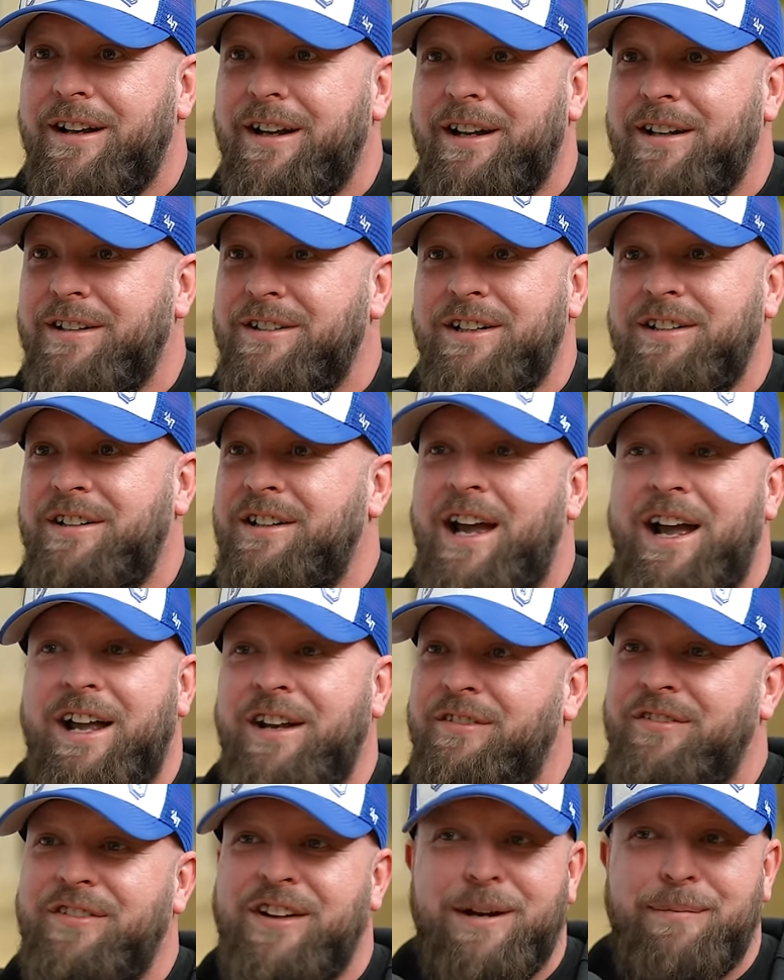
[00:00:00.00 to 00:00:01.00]
Yeah, she had
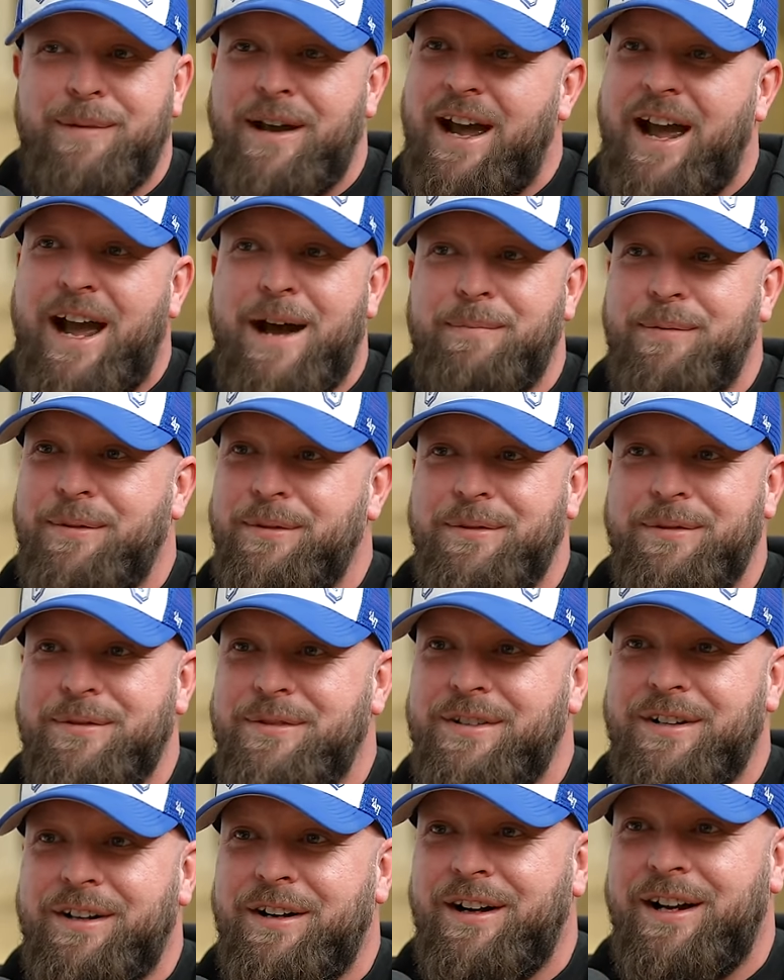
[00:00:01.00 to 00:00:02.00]
a thing about
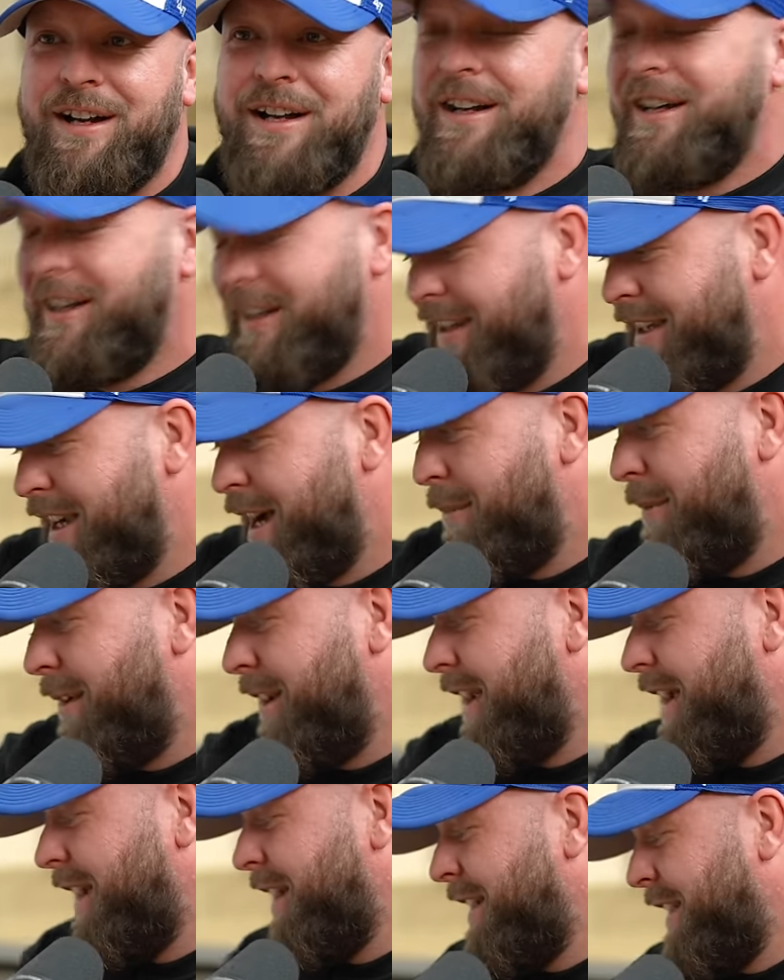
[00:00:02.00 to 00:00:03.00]
apples. Like, you come in
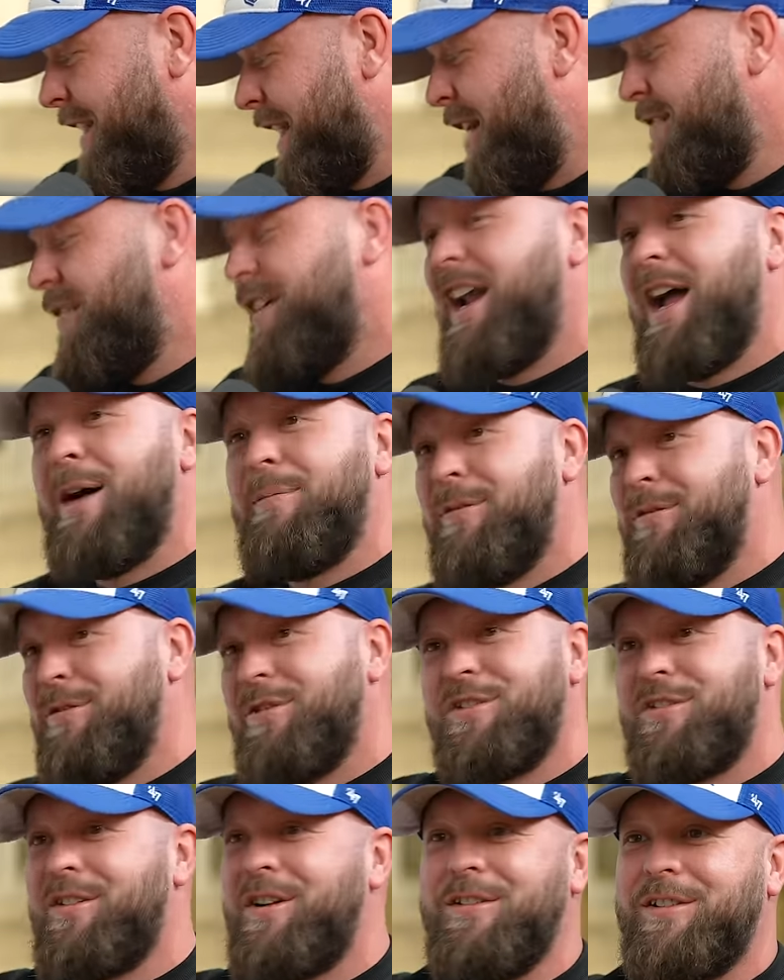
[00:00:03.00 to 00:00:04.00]
here, have an apple,
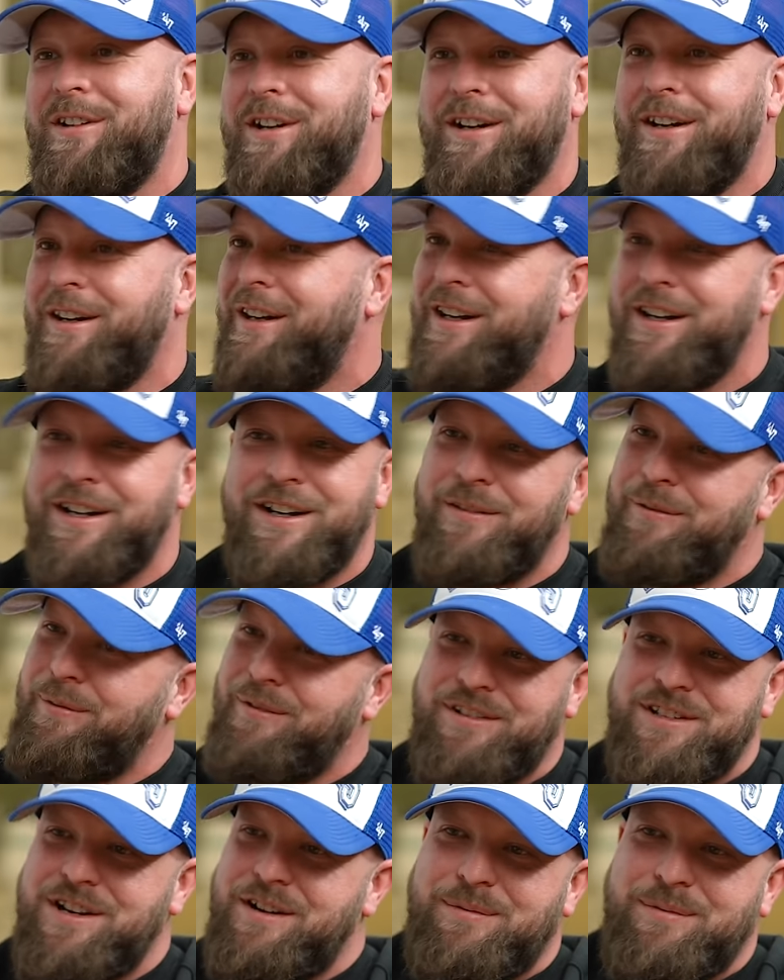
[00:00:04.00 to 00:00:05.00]
stroke her.
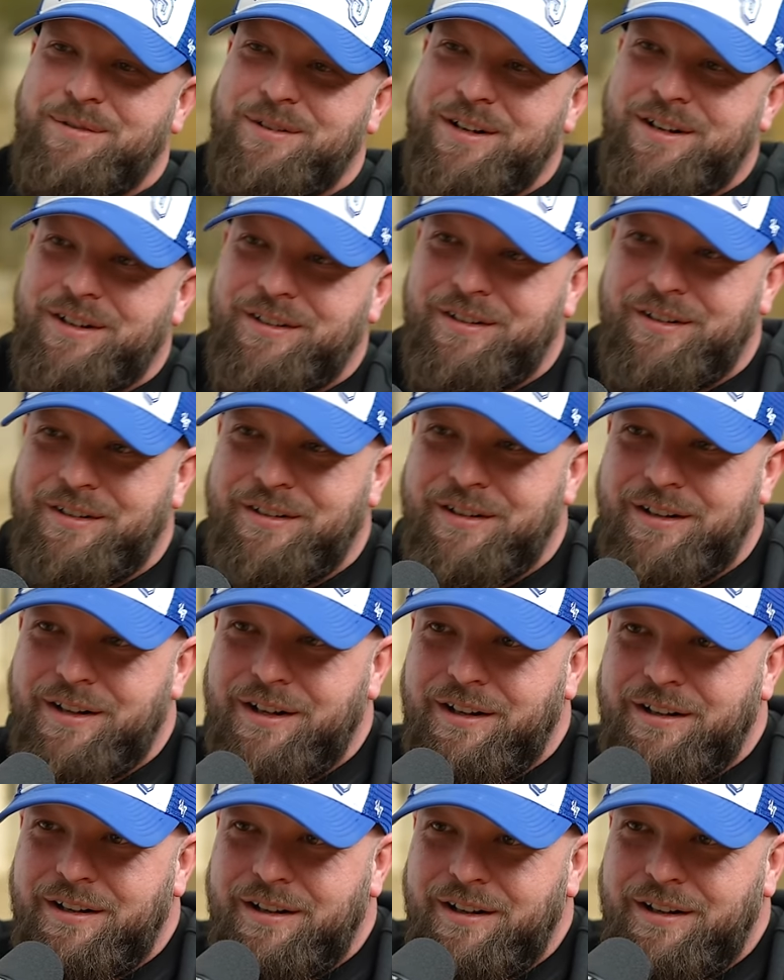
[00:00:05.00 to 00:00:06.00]
Terrible guard dog.
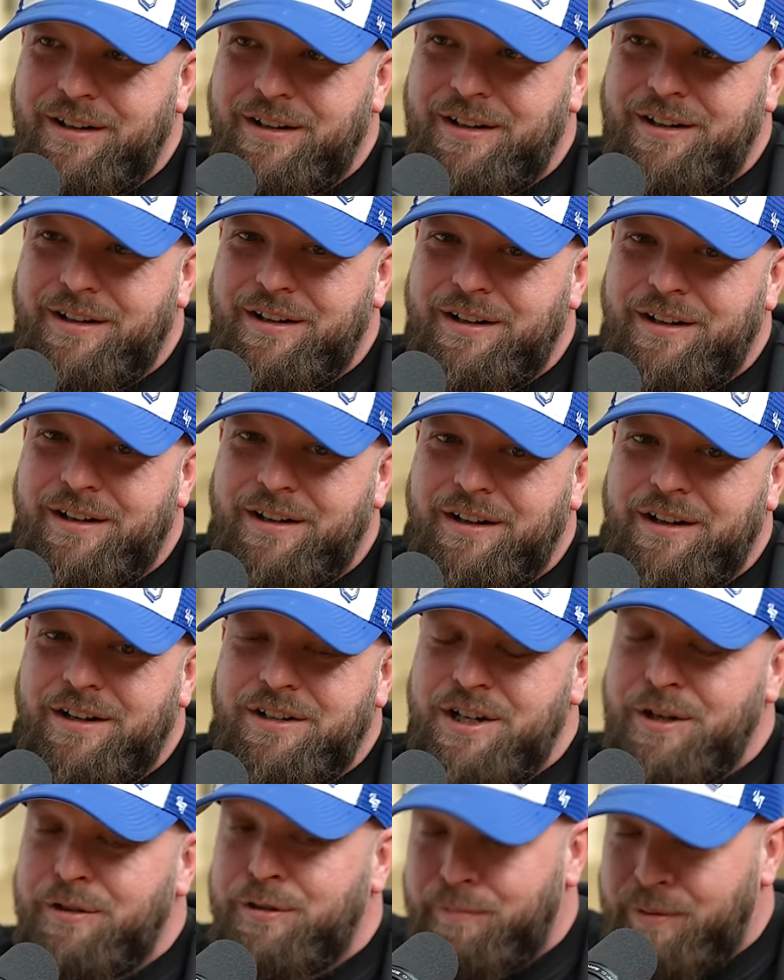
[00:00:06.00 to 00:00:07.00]

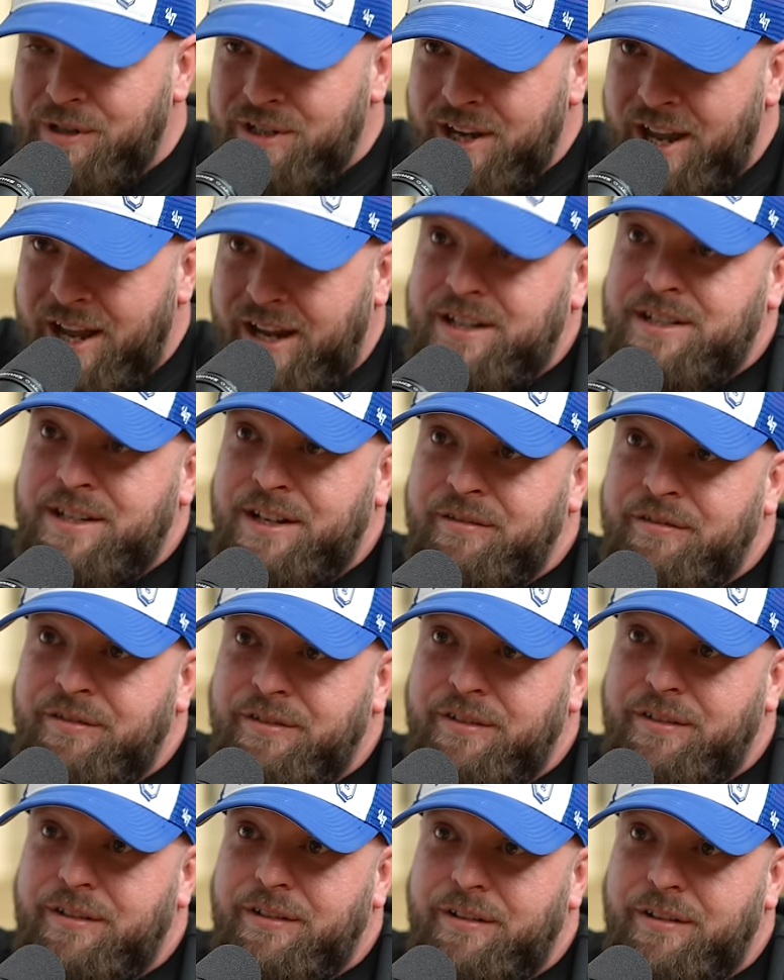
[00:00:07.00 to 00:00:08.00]
She was
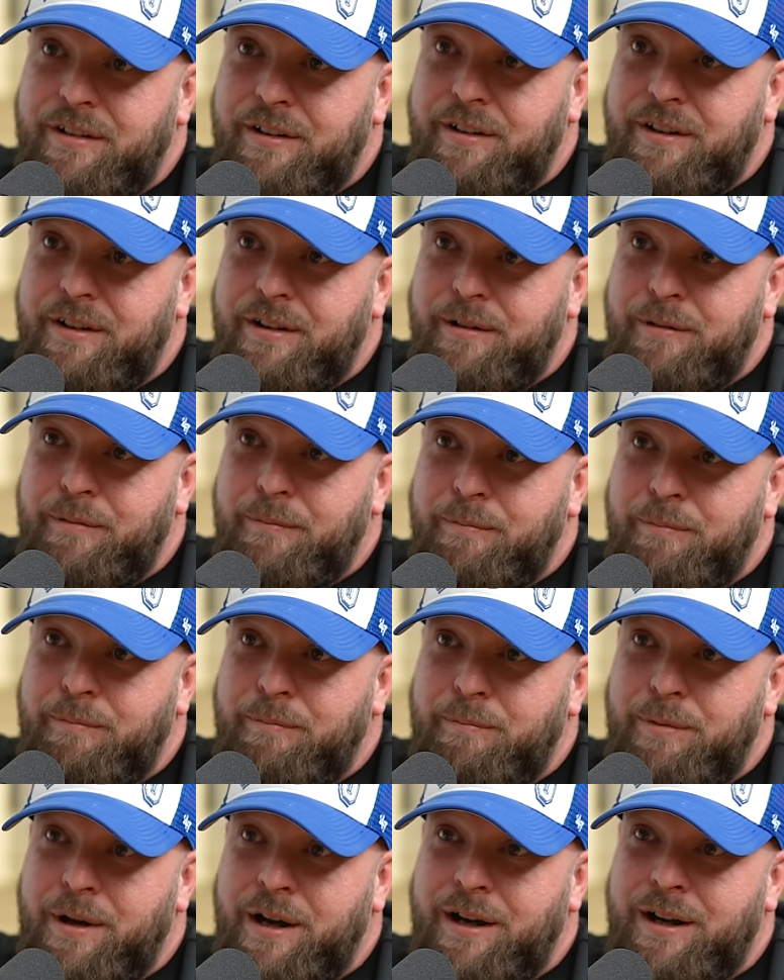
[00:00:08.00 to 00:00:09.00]
protective,
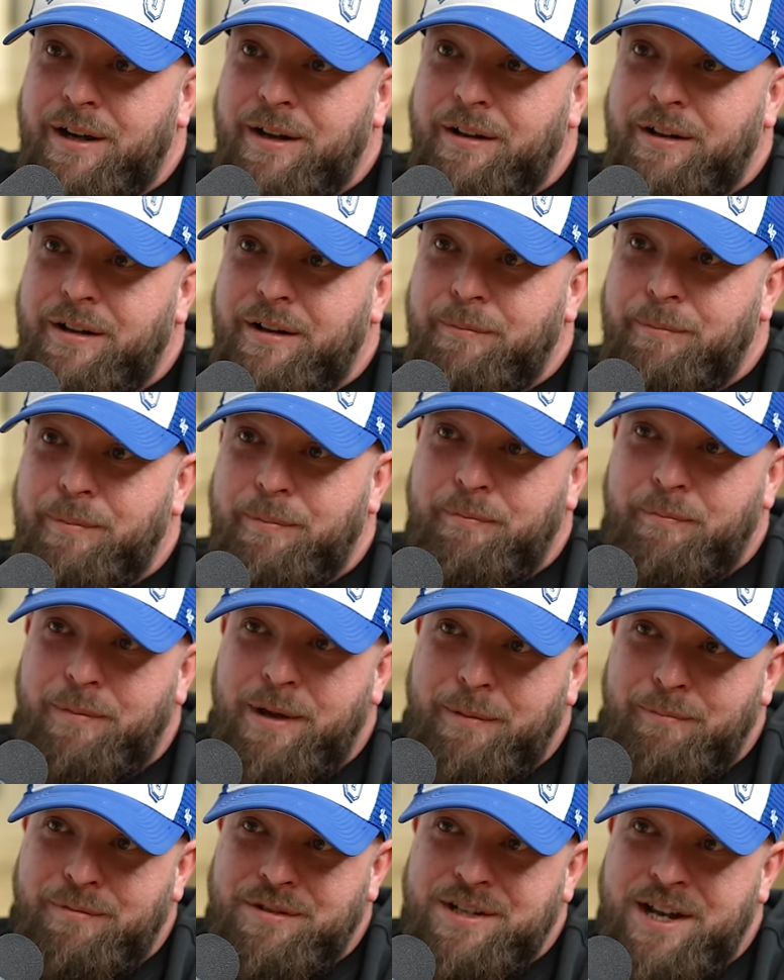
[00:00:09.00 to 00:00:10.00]
but
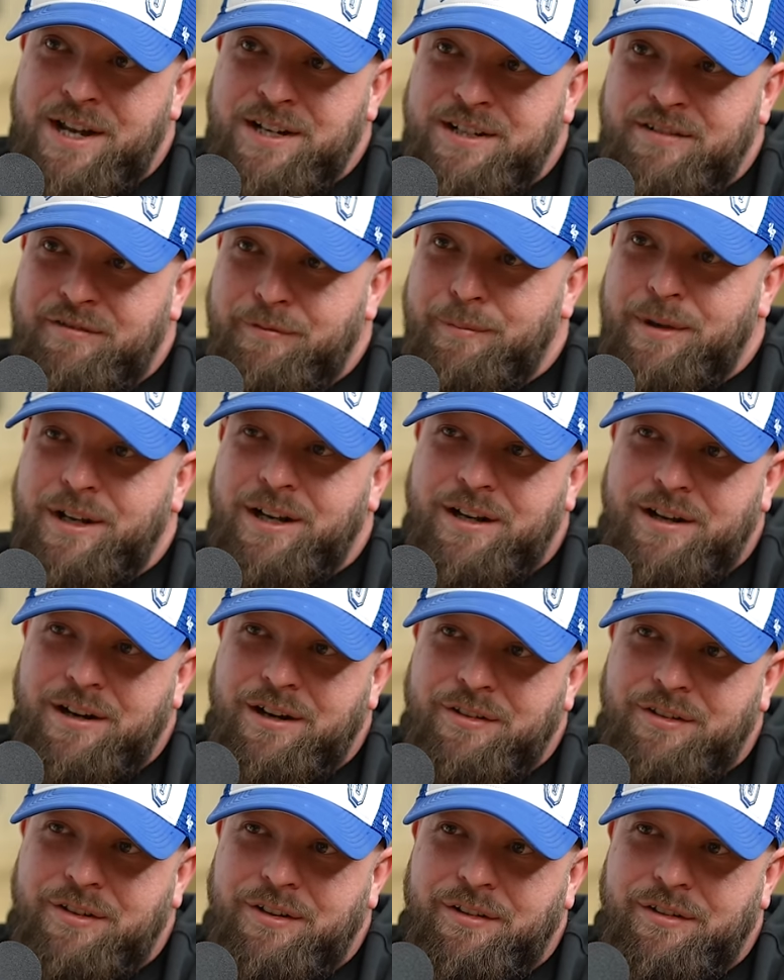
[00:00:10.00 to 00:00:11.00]
being protective and being a
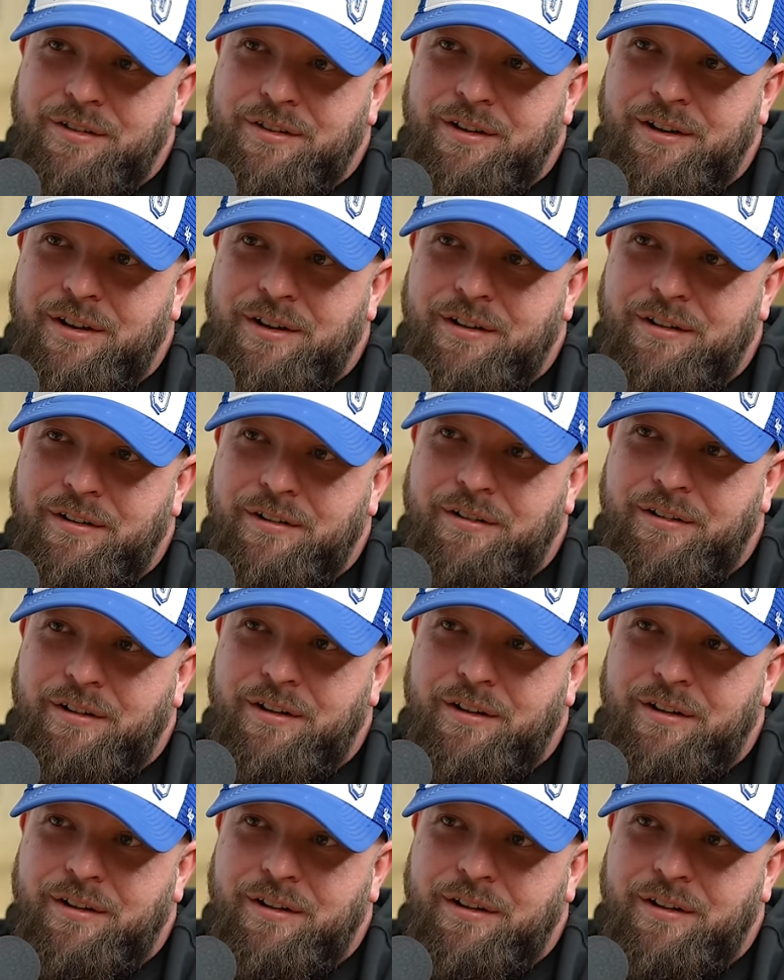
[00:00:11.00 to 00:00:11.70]
guard dog